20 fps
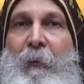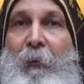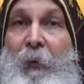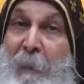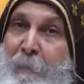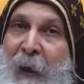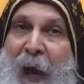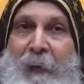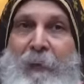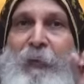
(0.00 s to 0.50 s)

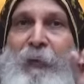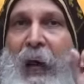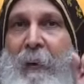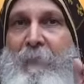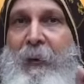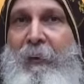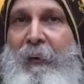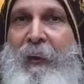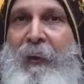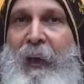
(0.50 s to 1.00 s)
Repent,
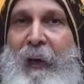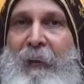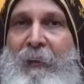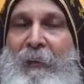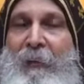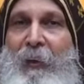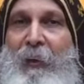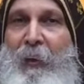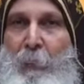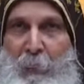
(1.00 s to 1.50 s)
America
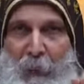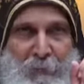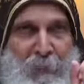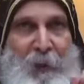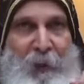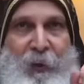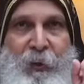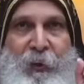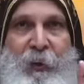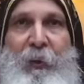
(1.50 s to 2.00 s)

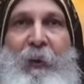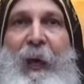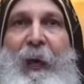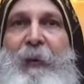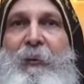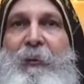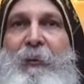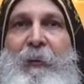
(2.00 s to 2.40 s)
before it's too late.